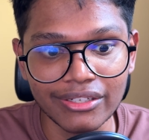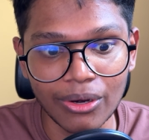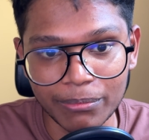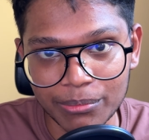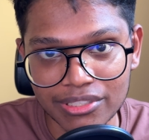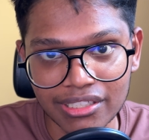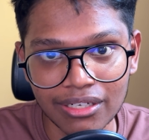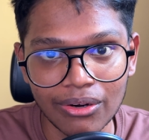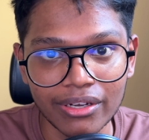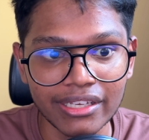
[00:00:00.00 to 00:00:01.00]
optimistic
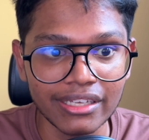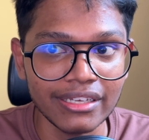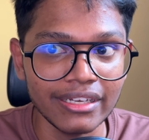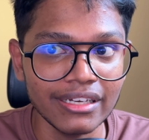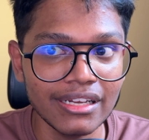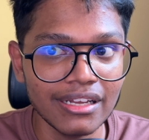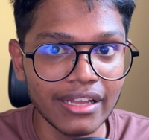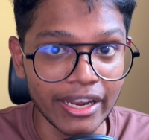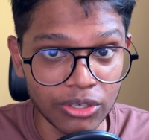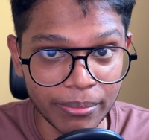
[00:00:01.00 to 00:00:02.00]
locking,
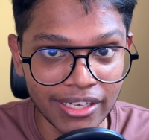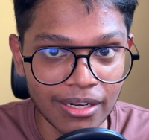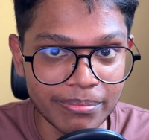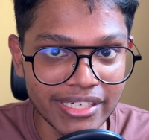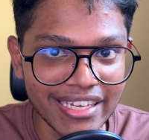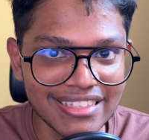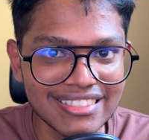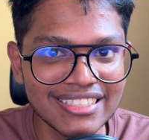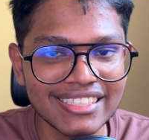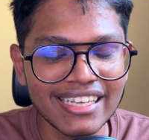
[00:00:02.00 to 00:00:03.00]
atomic updates.